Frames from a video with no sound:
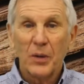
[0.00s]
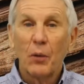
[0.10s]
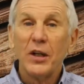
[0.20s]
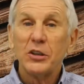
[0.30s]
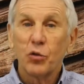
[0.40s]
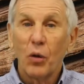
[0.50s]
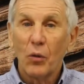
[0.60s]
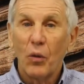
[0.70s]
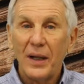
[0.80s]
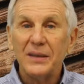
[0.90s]
But we just want to
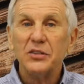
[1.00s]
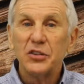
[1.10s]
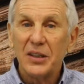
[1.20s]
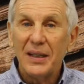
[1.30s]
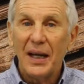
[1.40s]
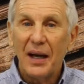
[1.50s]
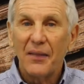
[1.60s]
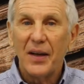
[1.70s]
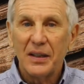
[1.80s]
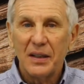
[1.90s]
wait and see how
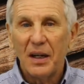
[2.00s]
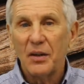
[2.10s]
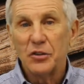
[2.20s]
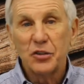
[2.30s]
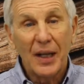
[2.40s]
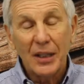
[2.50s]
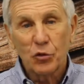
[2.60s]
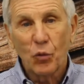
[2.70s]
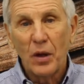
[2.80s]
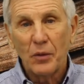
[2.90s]
that goes. So
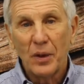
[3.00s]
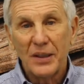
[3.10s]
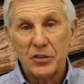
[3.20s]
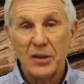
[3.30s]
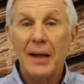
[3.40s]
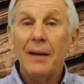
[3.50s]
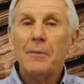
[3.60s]
that's one reason.